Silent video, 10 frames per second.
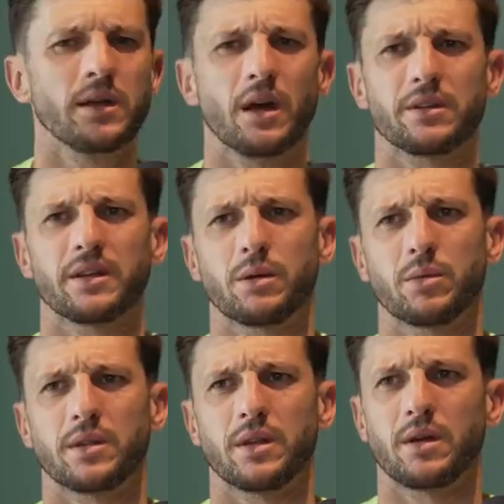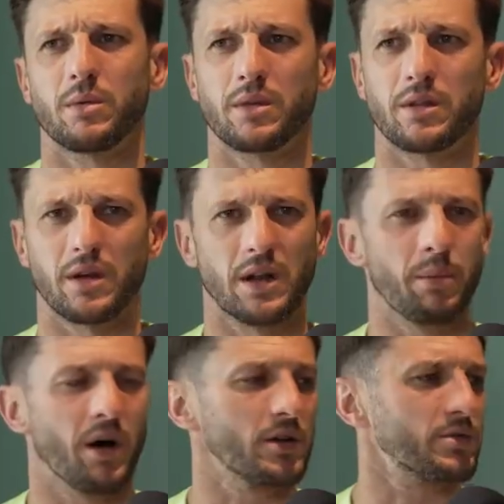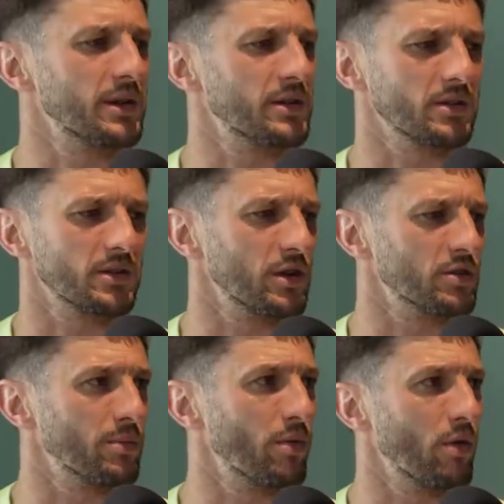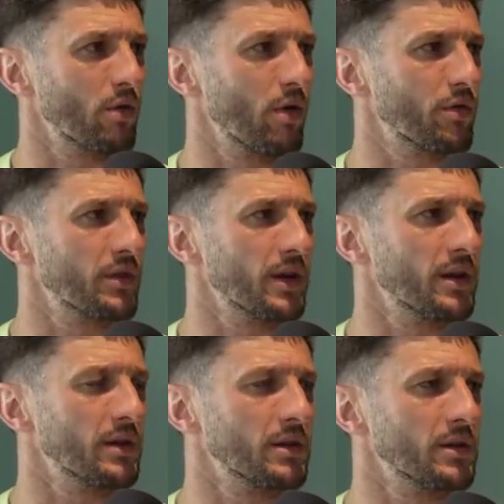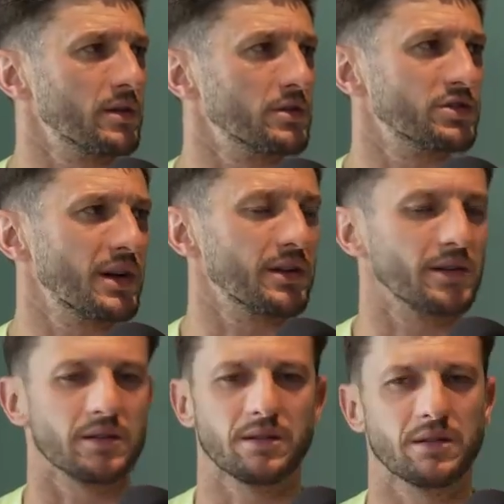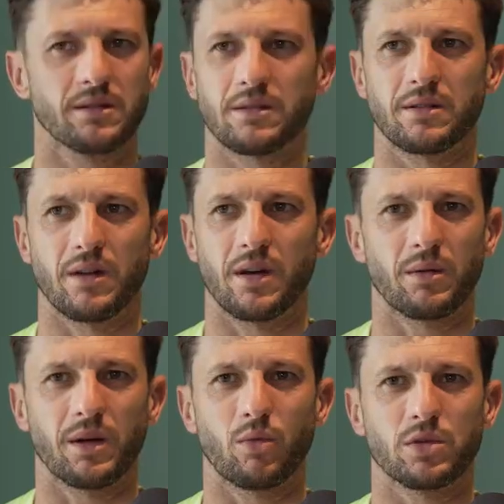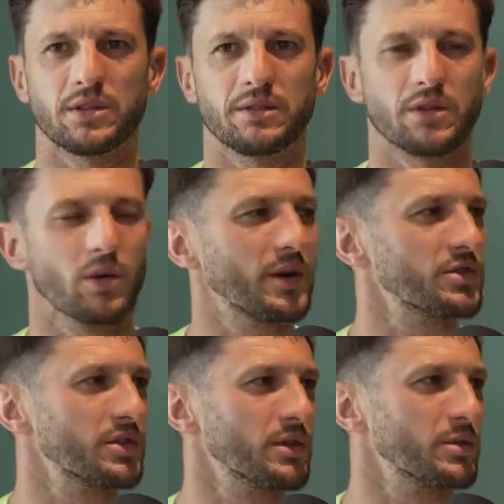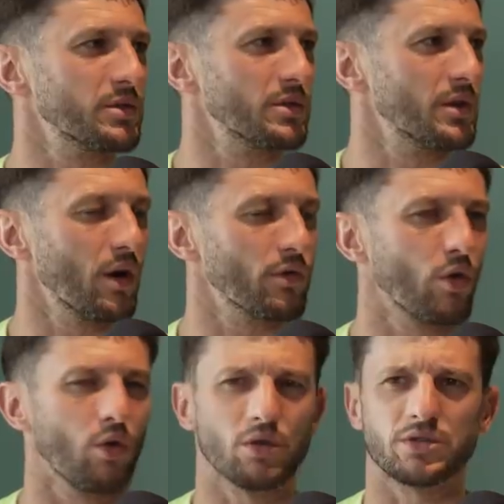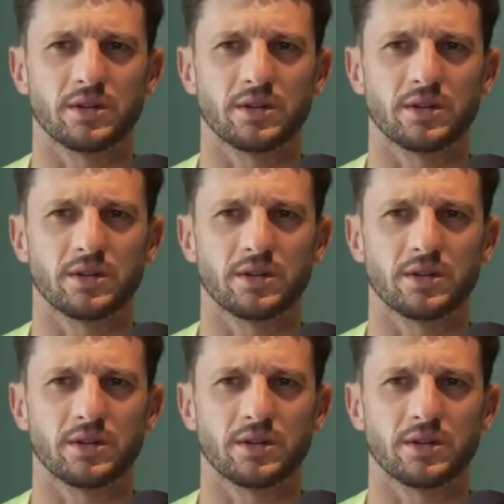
Yeah, I think when the club asked me to support Crofty and Shannon, like, it wasn't even a question. It was like, of course.